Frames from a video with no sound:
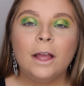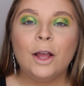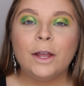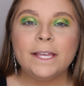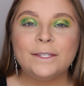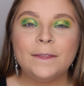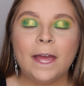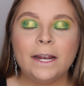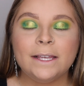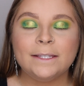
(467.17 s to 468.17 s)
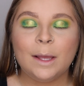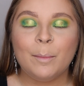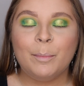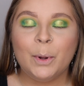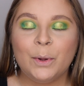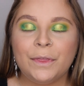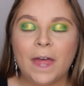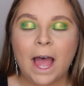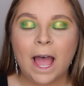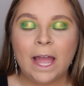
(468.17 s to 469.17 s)
Okay, so that is both
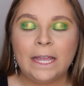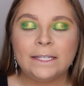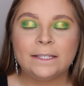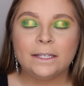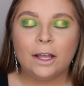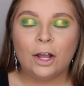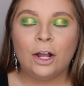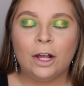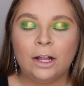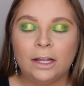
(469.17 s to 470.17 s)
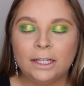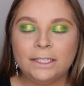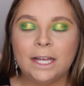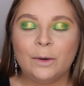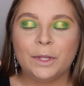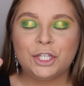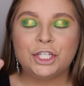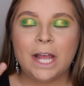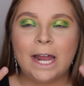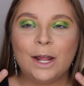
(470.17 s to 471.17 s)
eyes all done with
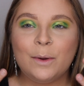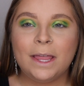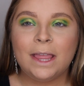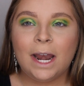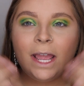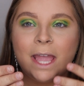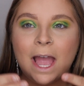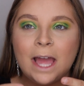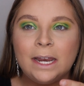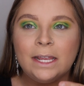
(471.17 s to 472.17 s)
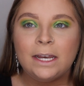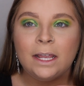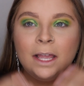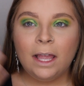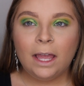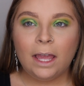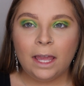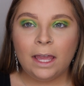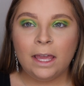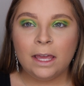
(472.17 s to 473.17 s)
shadow, and then I added
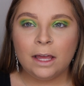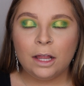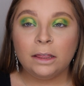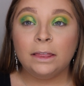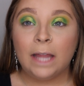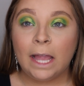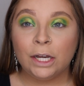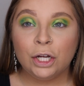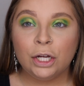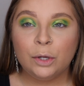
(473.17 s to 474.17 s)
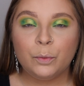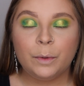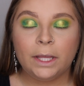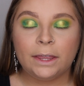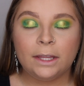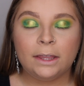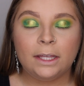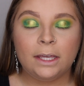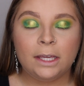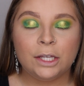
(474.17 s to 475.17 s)
a liner with
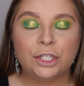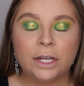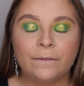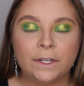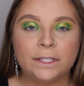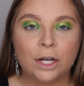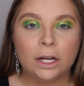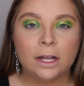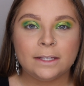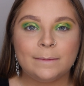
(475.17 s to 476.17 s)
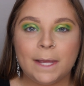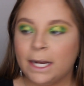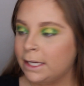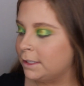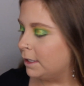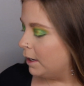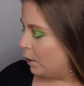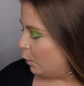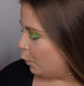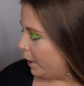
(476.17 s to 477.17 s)
the Jeffree Star Cosmetics,
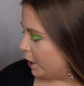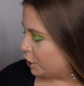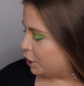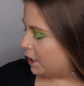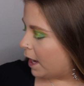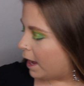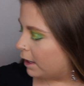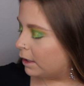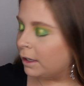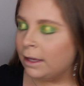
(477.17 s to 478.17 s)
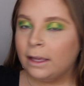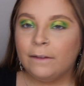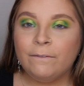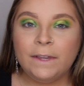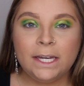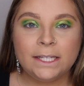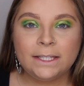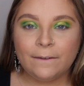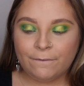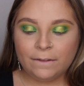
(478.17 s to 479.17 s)
where's she at?
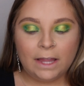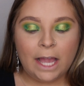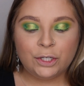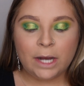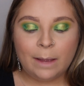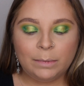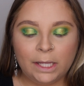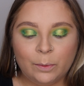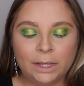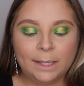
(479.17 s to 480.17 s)
Venus Flytrap liquid